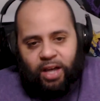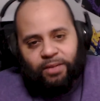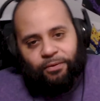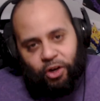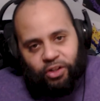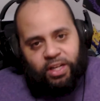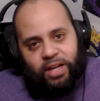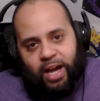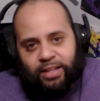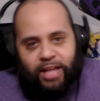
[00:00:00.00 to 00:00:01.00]
guys. Unfortunately,
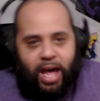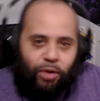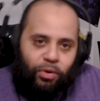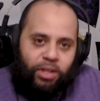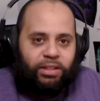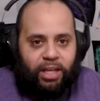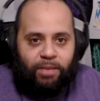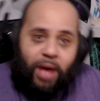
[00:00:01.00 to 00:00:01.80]
guys, I don't hit skip.